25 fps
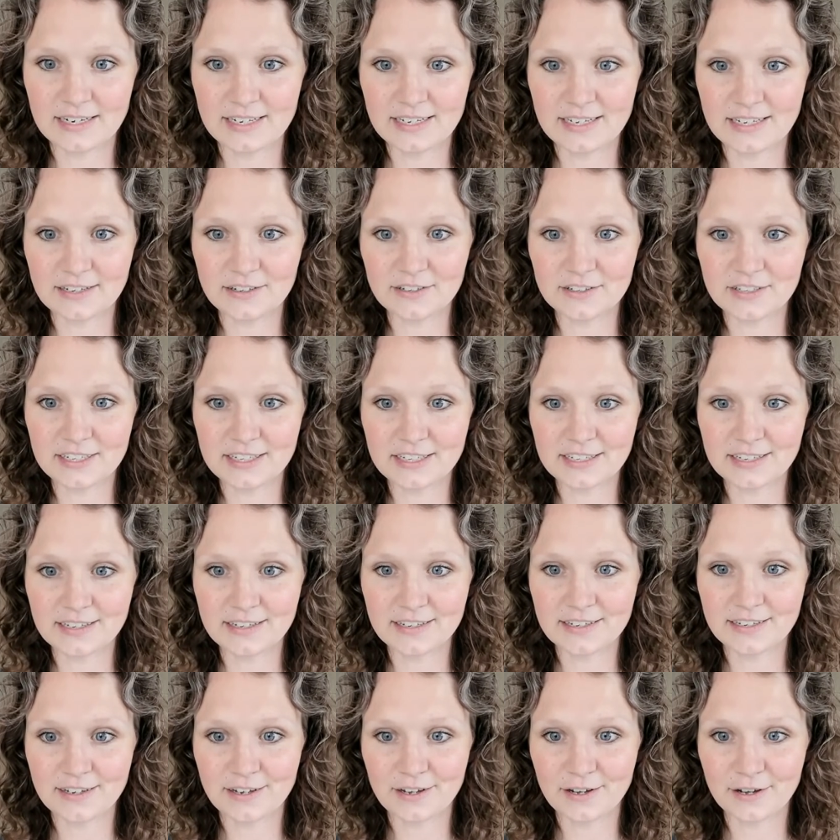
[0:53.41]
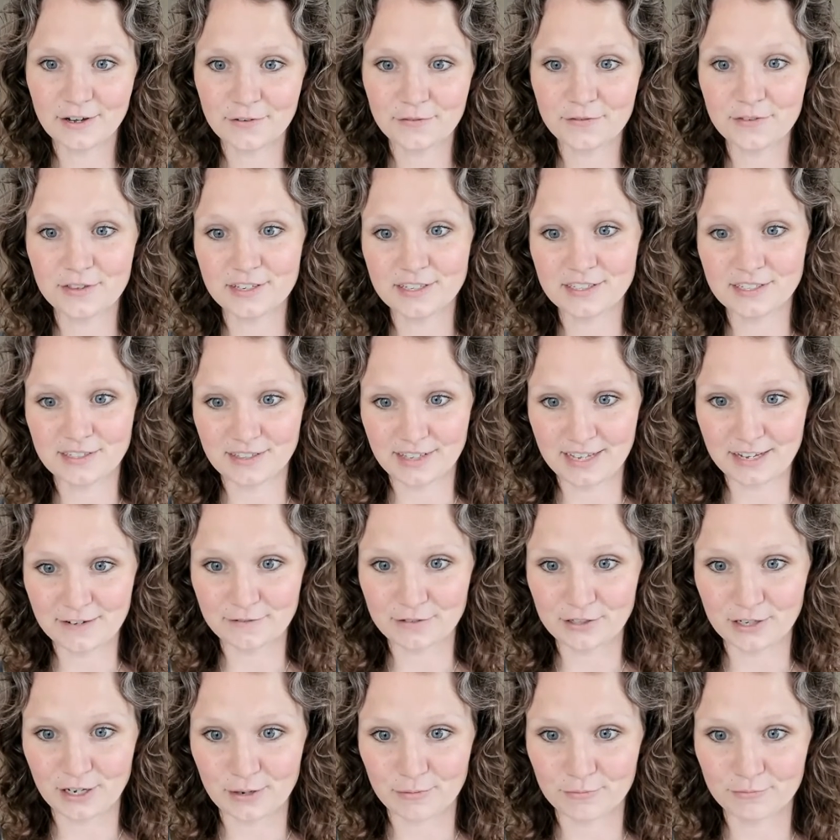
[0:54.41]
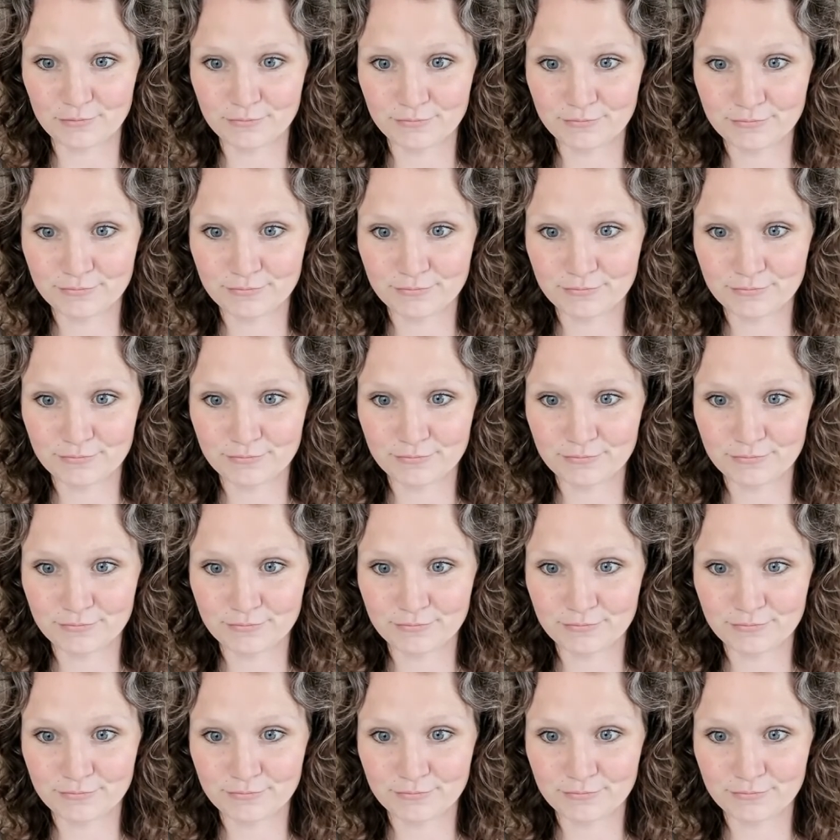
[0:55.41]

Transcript: healing of this lifetime?